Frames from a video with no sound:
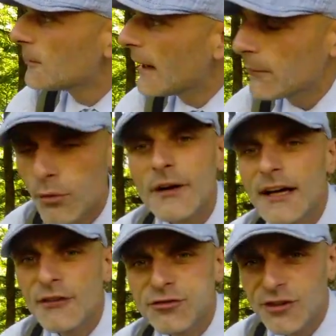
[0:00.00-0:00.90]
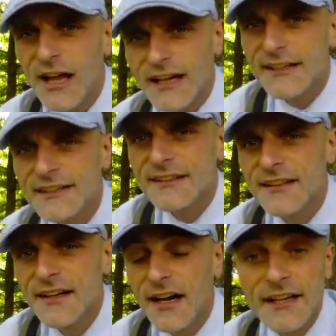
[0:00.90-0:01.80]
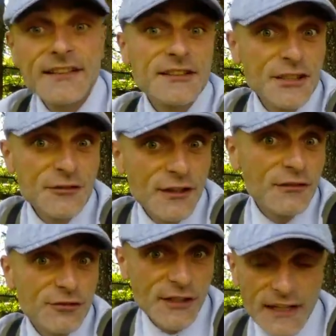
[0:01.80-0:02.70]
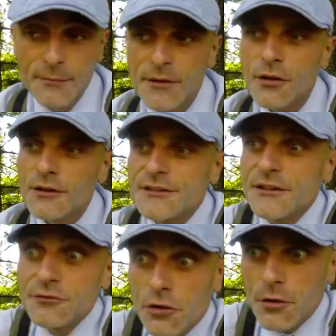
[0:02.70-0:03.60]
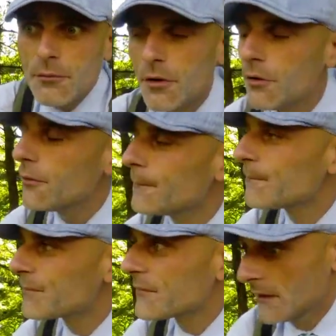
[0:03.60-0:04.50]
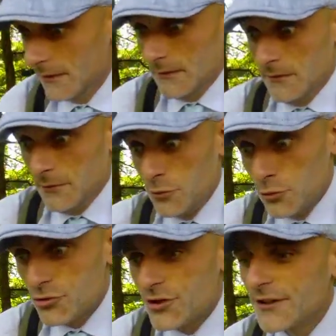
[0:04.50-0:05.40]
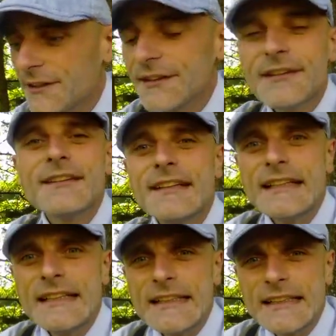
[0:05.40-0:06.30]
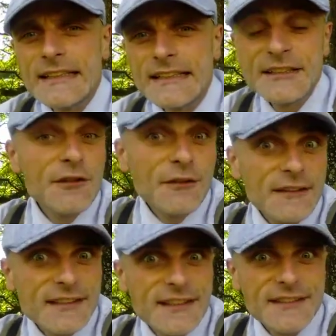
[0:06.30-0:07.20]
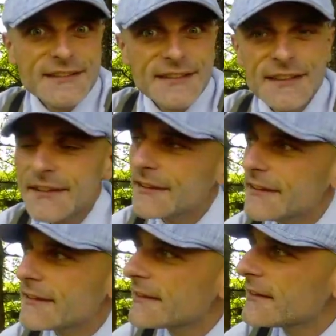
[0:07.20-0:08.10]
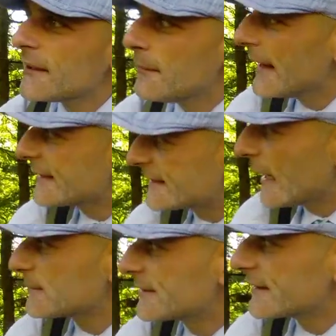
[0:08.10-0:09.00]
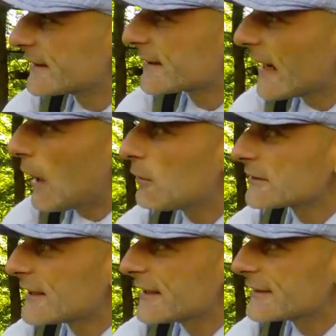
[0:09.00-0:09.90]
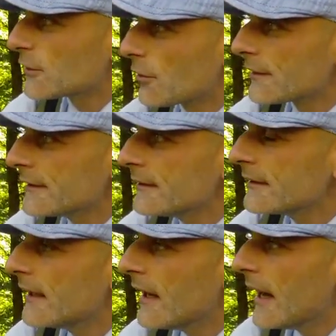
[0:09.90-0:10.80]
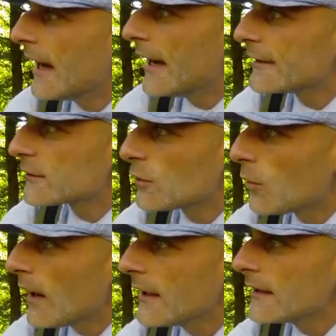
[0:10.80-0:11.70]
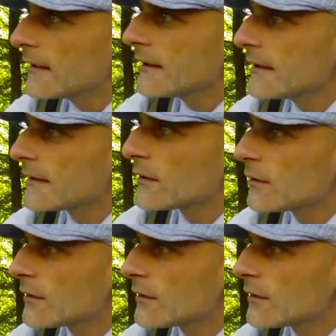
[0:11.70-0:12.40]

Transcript: By Bulgarian flag and a different flag because it's normal. Usually, different country make something our territory, and where